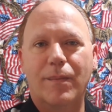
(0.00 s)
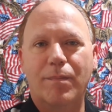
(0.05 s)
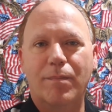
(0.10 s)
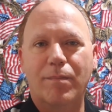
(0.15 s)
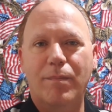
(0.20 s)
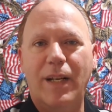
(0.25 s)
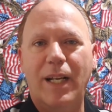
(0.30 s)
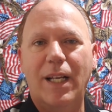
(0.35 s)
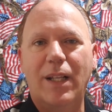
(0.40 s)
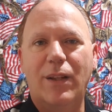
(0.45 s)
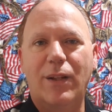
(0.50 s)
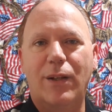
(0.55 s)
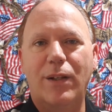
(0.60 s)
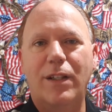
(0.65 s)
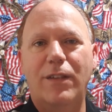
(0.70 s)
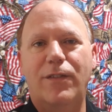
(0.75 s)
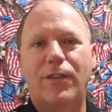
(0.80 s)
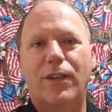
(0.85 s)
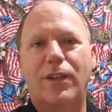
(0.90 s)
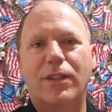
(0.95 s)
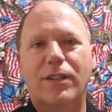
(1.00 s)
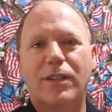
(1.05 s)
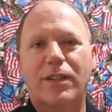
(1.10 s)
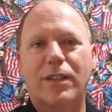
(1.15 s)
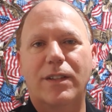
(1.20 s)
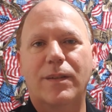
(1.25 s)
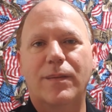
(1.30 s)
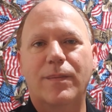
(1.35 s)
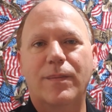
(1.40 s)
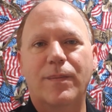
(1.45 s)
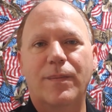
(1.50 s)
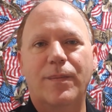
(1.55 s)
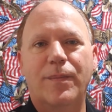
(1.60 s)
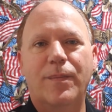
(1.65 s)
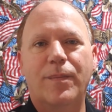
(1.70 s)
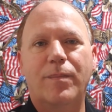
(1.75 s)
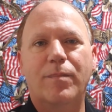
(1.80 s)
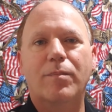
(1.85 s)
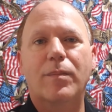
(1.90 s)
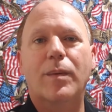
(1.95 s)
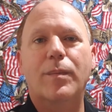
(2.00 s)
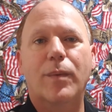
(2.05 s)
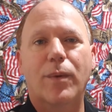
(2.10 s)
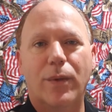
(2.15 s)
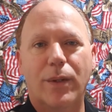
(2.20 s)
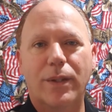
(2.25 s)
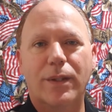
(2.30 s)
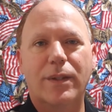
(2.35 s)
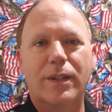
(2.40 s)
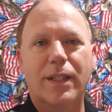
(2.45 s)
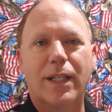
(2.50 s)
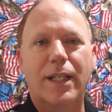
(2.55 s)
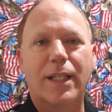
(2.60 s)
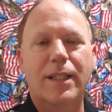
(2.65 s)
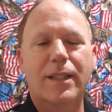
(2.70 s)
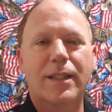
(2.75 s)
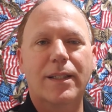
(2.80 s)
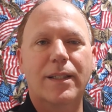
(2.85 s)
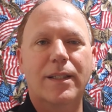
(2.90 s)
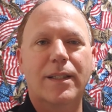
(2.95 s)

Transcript: May 31st, Memorial Day.